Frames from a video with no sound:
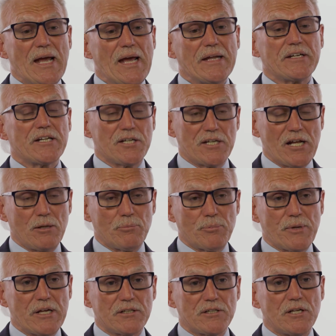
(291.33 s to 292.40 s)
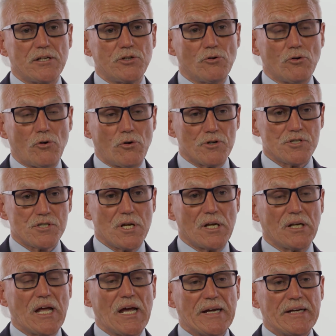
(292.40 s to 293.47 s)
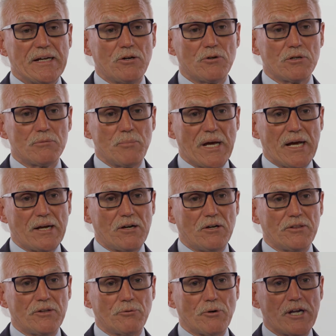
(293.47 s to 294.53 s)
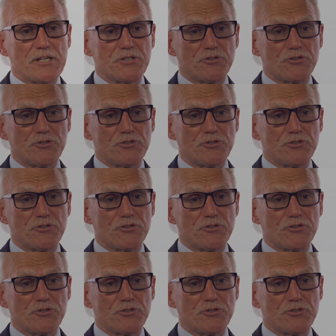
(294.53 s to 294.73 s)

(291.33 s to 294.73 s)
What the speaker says: and can help get your horse lined out and back on the right